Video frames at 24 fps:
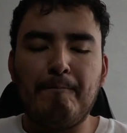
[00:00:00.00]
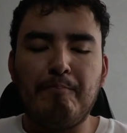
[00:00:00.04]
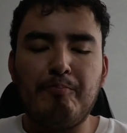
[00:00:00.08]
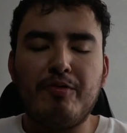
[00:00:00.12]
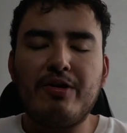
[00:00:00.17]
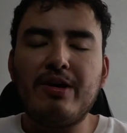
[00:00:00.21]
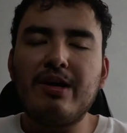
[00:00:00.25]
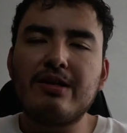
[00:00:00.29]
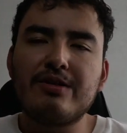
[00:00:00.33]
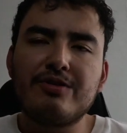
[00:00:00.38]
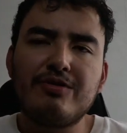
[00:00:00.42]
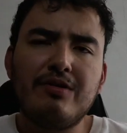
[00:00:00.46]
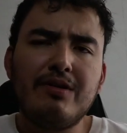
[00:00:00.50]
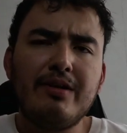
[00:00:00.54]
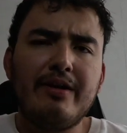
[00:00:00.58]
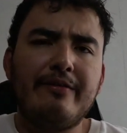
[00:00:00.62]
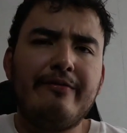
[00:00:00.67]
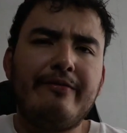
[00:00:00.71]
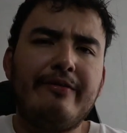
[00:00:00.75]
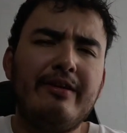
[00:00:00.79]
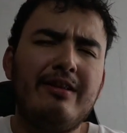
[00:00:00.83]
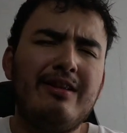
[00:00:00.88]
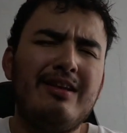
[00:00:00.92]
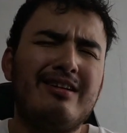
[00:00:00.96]
But actually
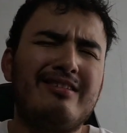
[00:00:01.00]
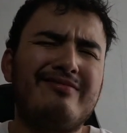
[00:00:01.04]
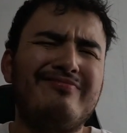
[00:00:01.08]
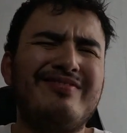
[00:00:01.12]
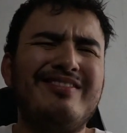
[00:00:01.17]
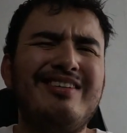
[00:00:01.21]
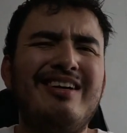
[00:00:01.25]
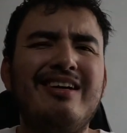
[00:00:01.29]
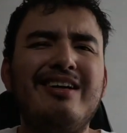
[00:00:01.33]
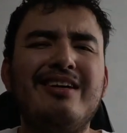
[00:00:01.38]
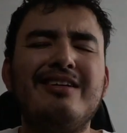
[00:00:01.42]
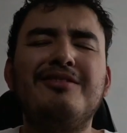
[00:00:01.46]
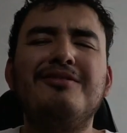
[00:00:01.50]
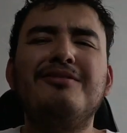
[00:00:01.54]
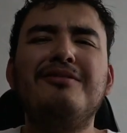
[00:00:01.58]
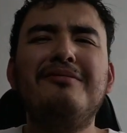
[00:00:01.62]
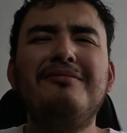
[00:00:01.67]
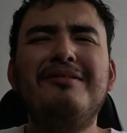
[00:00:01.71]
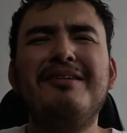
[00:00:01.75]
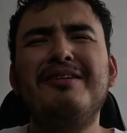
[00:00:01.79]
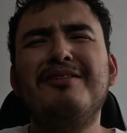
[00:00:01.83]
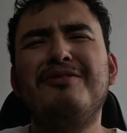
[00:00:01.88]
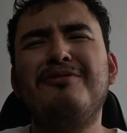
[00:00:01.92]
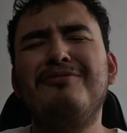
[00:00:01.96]
I feel like, I
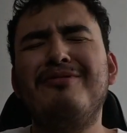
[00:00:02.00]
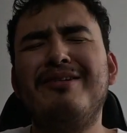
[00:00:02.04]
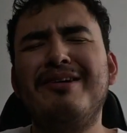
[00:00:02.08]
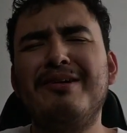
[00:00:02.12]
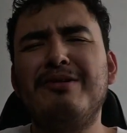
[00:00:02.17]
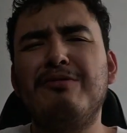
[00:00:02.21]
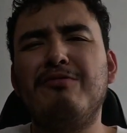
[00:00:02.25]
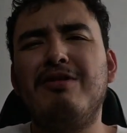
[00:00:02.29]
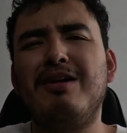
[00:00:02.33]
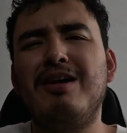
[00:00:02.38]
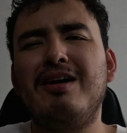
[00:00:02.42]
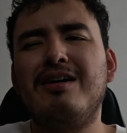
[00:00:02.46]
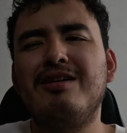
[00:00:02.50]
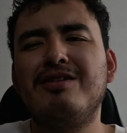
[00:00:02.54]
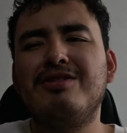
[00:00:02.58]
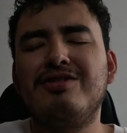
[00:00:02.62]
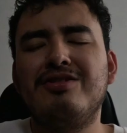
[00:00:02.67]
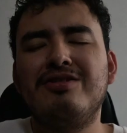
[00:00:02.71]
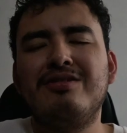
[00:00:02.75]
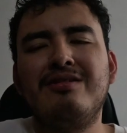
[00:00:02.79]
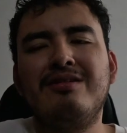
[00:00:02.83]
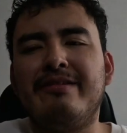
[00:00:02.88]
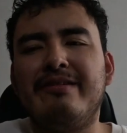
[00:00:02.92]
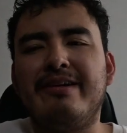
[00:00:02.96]
already
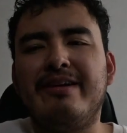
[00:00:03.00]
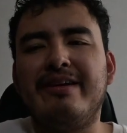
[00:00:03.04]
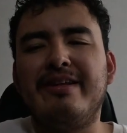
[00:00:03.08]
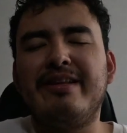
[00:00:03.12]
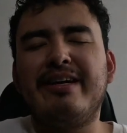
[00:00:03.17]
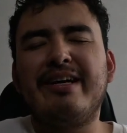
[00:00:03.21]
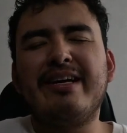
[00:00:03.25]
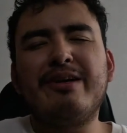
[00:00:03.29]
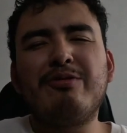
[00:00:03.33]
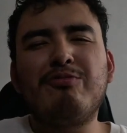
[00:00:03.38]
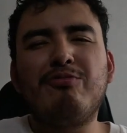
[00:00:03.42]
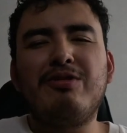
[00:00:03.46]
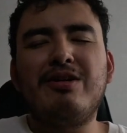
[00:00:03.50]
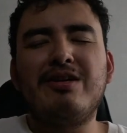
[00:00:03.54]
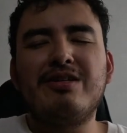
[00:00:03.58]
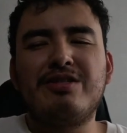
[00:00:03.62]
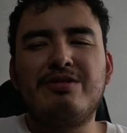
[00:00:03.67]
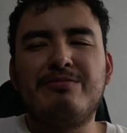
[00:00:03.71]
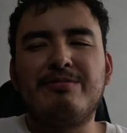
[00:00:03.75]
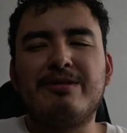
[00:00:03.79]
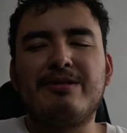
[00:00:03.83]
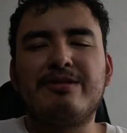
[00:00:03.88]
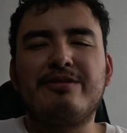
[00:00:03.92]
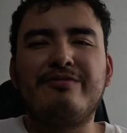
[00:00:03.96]
watch, and I
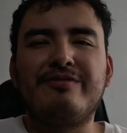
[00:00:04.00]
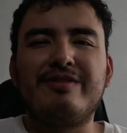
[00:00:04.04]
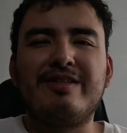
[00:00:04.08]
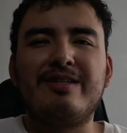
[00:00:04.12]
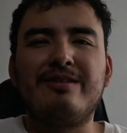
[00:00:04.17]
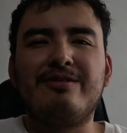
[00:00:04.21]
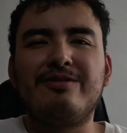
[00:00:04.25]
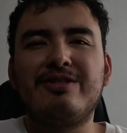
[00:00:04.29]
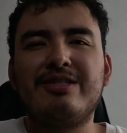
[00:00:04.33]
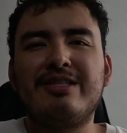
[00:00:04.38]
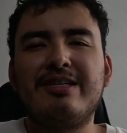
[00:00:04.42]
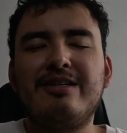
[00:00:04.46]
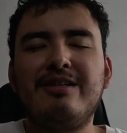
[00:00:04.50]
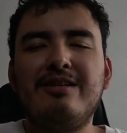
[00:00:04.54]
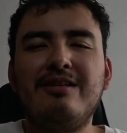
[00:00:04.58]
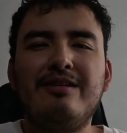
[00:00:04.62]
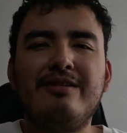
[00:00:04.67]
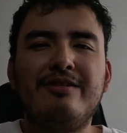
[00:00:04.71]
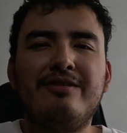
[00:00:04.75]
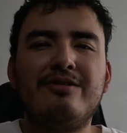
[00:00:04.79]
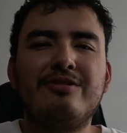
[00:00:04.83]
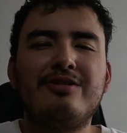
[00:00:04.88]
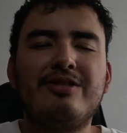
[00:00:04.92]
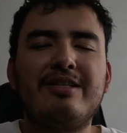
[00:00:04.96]
watch because of the
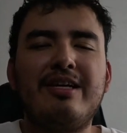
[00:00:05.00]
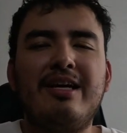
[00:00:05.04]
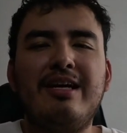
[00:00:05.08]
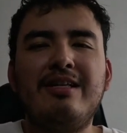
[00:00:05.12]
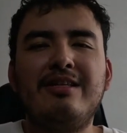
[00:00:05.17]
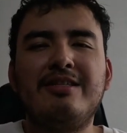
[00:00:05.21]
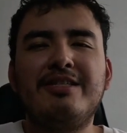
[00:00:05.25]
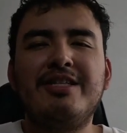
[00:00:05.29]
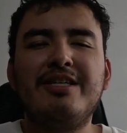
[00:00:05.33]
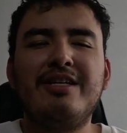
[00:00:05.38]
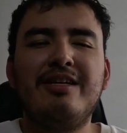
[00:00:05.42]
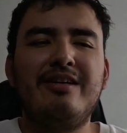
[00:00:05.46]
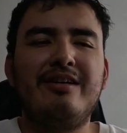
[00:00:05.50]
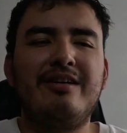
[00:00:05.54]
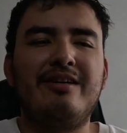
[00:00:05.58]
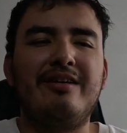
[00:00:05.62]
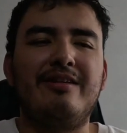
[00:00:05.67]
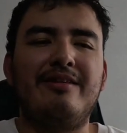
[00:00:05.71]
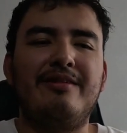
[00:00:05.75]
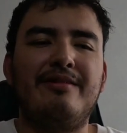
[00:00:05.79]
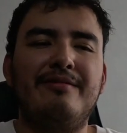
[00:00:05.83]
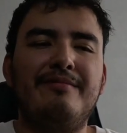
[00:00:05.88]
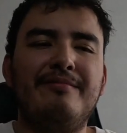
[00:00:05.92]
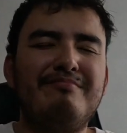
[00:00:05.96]

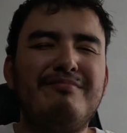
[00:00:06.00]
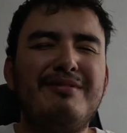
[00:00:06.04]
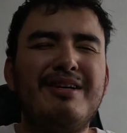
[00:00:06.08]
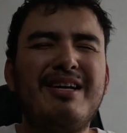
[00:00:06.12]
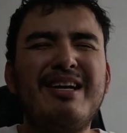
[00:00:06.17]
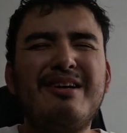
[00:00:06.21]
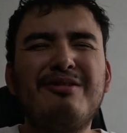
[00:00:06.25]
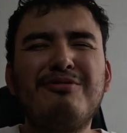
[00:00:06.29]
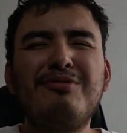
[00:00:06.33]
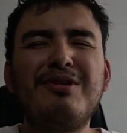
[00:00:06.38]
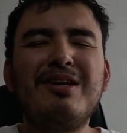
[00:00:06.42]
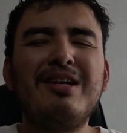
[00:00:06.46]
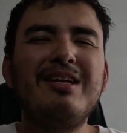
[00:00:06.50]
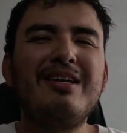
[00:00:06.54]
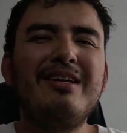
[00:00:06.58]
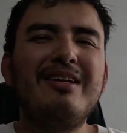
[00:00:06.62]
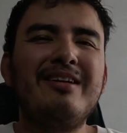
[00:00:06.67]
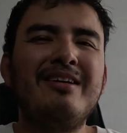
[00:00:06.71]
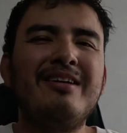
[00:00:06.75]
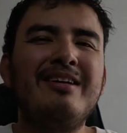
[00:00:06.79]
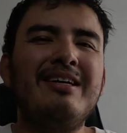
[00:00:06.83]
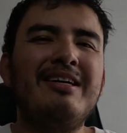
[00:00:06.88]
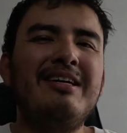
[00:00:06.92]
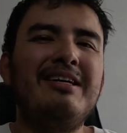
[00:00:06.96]
nostalgia, but I
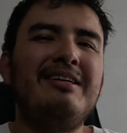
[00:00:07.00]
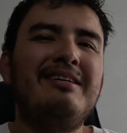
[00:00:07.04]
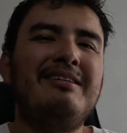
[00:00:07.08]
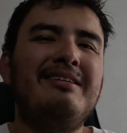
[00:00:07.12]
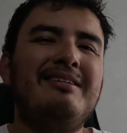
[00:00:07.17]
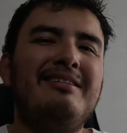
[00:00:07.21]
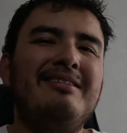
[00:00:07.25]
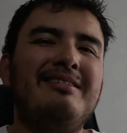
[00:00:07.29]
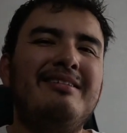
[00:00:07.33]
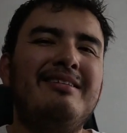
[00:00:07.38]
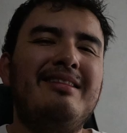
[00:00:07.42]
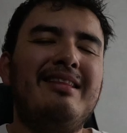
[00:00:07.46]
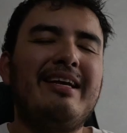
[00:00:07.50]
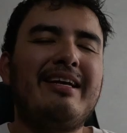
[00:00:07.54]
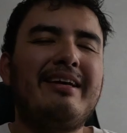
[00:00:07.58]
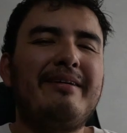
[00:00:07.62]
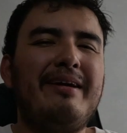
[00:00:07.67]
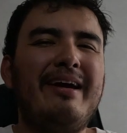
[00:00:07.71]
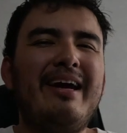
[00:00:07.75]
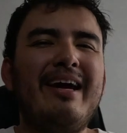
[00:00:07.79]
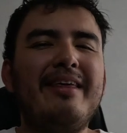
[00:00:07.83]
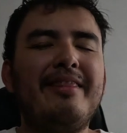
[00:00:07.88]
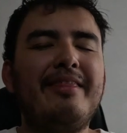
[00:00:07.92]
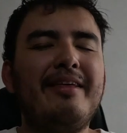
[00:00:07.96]
really,
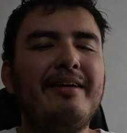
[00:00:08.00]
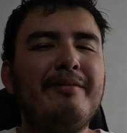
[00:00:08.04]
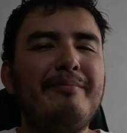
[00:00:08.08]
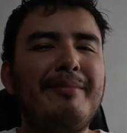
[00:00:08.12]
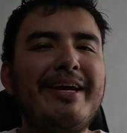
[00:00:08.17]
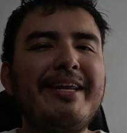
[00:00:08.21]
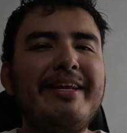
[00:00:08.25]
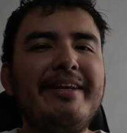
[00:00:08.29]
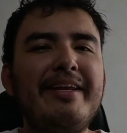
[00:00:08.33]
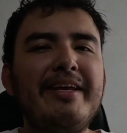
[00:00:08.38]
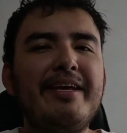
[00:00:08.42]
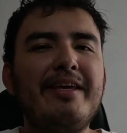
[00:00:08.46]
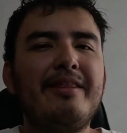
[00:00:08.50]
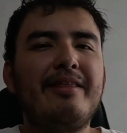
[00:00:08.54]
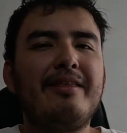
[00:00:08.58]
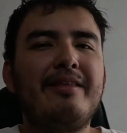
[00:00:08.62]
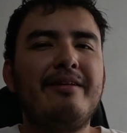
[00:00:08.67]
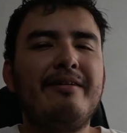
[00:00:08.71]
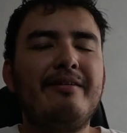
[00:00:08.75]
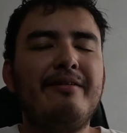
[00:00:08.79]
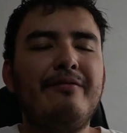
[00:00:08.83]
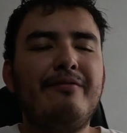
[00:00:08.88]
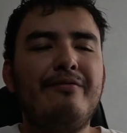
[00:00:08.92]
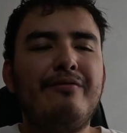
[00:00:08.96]
I think my need
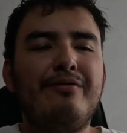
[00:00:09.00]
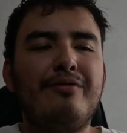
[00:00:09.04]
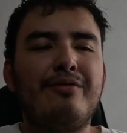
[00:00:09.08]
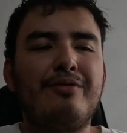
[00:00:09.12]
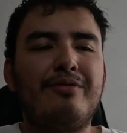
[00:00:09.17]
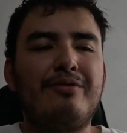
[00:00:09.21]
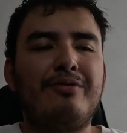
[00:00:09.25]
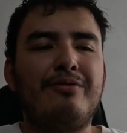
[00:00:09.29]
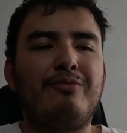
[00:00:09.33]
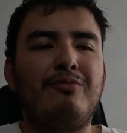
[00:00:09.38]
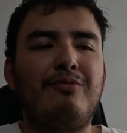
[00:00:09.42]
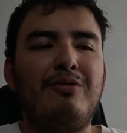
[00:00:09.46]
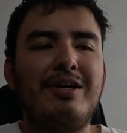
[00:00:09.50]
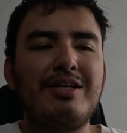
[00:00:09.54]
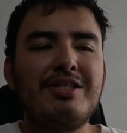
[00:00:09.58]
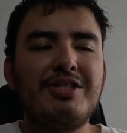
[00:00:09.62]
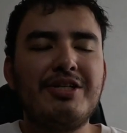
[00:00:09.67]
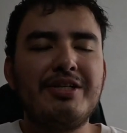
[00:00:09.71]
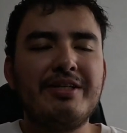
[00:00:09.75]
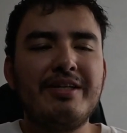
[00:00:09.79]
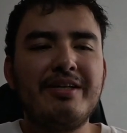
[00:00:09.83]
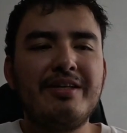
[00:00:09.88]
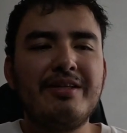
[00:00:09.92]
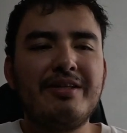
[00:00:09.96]
for
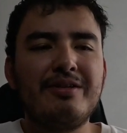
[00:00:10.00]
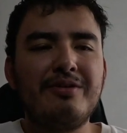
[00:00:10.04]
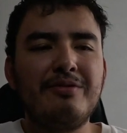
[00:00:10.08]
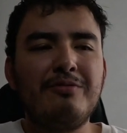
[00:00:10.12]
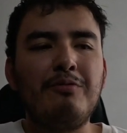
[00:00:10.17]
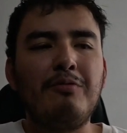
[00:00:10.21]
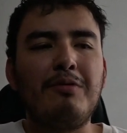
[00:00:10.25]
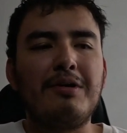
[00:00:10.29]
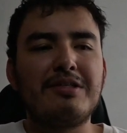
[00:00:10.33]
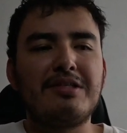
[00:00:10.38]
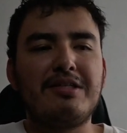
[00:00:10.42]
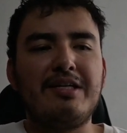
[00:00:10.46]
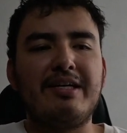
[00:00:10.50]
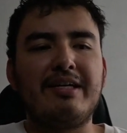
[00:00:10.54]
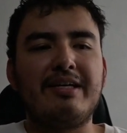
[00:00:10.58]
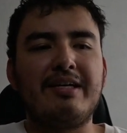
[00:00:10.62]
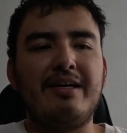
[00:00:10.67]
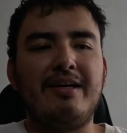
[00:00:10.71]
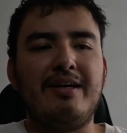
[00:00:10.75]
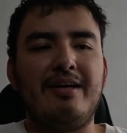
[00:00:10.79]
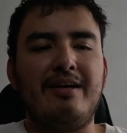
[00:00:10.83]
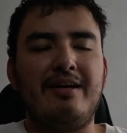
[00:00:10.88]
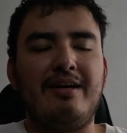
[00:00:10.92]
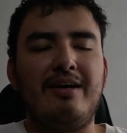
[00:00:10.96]
watching it was like
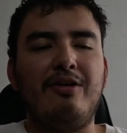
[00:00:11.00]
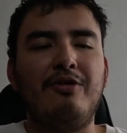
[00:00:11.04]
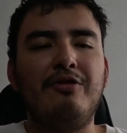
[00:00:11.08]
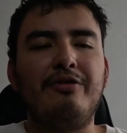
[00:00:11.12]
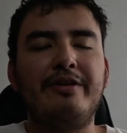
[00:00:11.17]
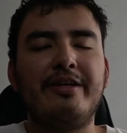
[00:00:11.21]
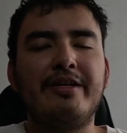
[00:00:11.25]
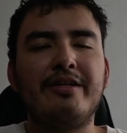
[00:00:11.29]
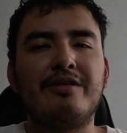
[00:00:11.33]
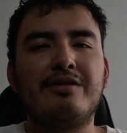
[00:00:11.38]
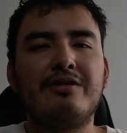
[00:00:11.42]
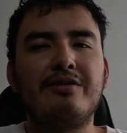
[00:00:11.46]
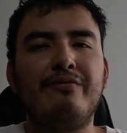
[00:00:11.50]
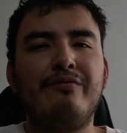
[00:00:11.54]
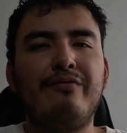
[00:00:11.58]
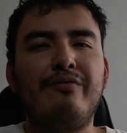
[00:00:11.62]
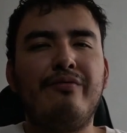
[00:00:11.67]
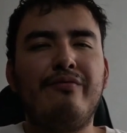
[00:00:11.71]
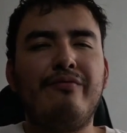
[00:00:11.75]
a honest